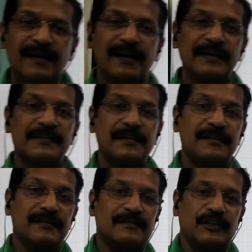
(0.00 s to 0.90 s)

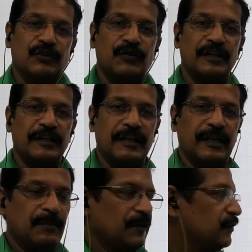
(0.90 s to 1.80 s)
and set of all real
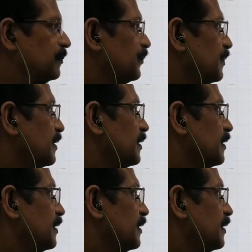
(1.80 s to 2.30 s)
numbers.